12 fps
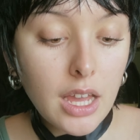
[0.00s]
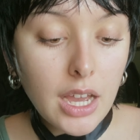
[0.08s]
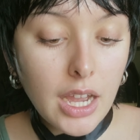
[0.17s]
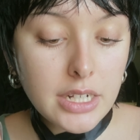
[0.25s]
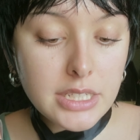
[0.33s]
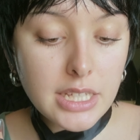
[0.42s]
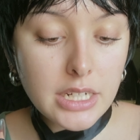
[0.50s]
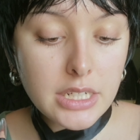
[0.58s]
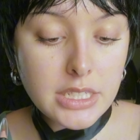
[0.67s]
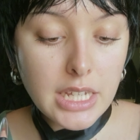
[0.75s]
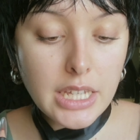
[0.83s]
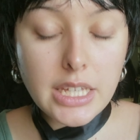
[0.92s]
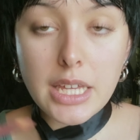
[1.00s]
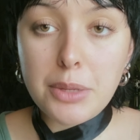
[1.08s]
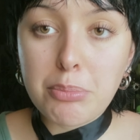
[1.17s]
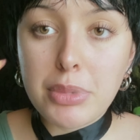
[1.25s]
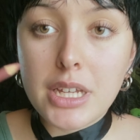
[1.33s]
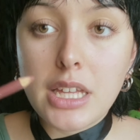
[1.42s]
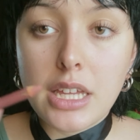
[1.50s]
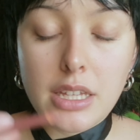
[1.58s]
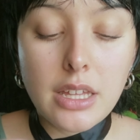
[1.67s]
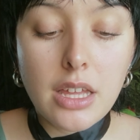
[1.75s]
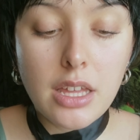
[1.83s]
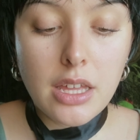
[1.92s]
I decided to take it, but
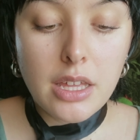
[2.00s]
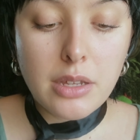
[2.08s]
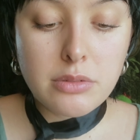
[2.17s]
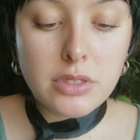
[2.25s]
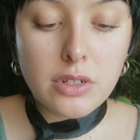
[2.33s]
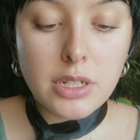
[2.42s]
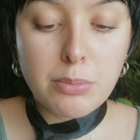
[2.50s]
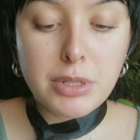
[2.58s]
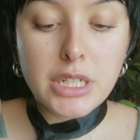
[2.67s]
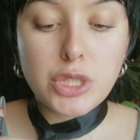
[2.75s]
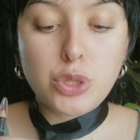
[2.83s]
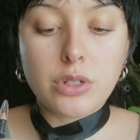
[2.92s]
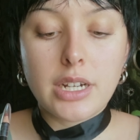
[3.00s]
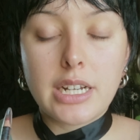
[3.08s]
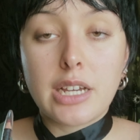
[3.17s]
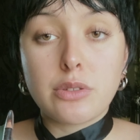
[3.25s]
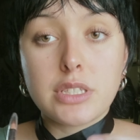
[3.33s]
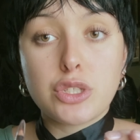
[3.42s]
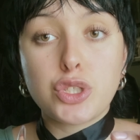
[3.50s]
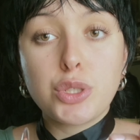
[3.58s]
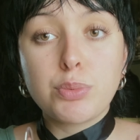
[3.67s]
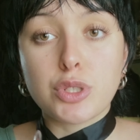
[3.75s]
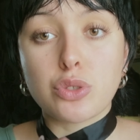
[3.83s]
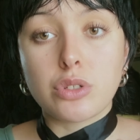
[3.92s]
it was already pretty short and now it's
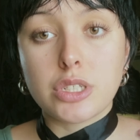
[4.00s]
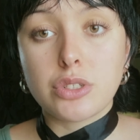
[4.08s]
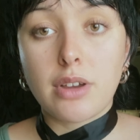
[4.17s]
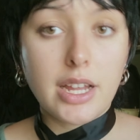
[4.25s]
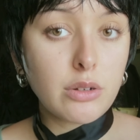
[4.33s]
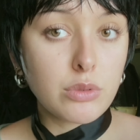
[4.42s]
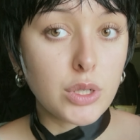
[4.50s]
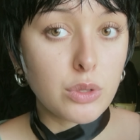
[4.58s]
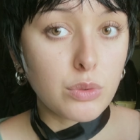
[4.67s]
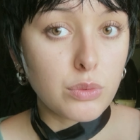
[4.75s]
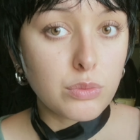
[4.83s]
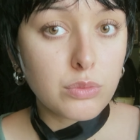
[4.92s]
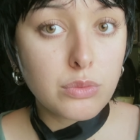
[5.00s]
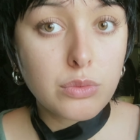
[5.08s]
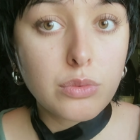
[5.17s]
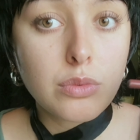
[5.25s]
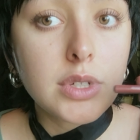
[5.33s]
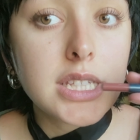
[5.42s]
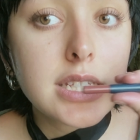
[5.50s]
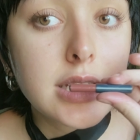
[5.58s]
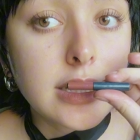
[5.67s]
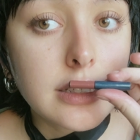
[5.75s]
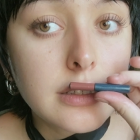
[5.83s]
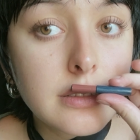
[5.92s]
super short, so I don't know what this
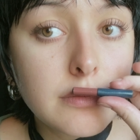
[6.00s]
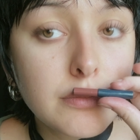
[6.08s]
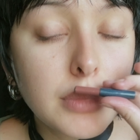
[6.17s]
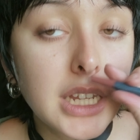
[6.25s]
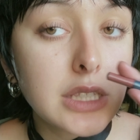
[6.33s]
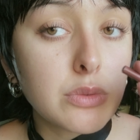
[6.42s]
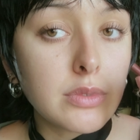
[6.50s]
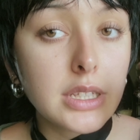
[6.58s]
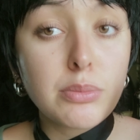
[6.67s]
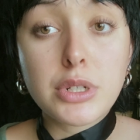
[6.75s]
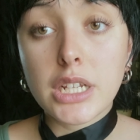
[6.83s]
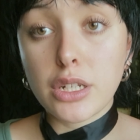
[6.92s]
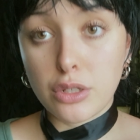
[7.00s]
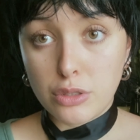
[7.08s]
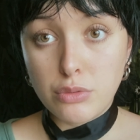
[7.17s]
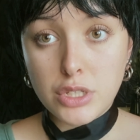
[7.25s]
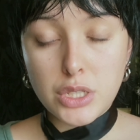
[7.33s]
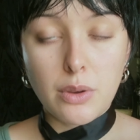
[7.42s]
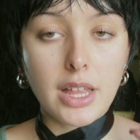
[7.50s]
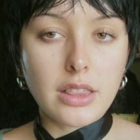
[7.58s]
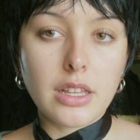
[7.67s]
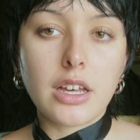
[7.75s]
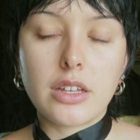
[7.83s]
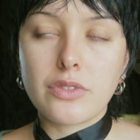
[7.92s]
is, but it's a really pretty nude, so I
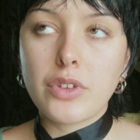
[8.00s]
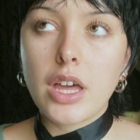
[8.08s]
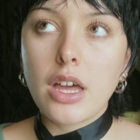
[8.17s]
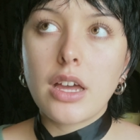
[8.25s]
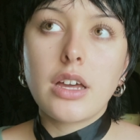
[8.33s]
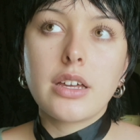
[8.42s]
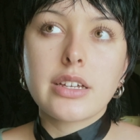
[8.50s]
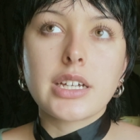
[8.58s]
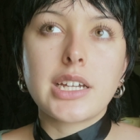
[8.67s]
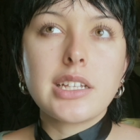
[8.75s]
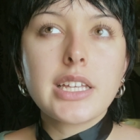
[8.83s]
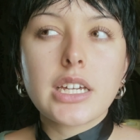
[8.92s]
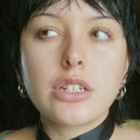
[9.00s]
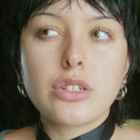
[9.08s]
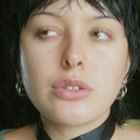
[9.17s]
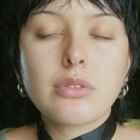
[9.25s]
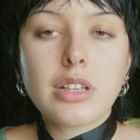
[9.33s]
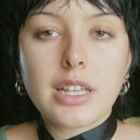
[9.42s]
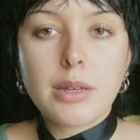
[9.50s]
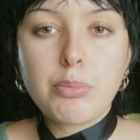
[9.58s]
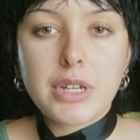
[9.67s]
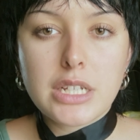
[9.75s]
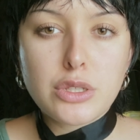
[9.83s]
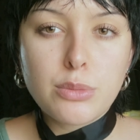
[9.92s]
love kind of like a nude lip,
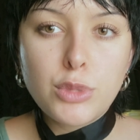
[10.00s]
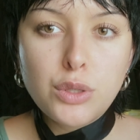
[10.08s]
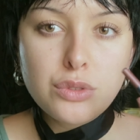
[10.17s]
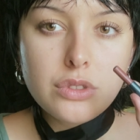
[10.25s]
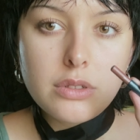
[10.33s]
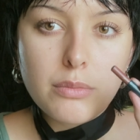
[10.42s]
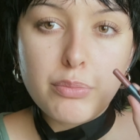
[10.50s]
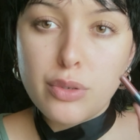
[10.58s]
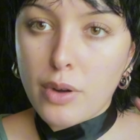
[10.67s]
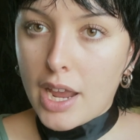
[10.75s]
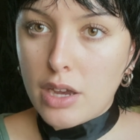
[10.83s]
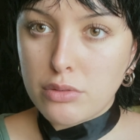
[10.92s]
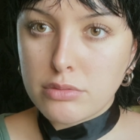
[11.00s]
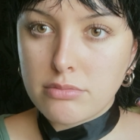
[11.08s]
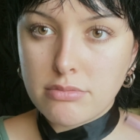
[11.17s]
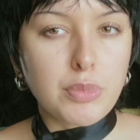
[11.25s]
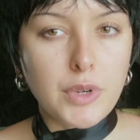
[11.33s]
but it's almost brown.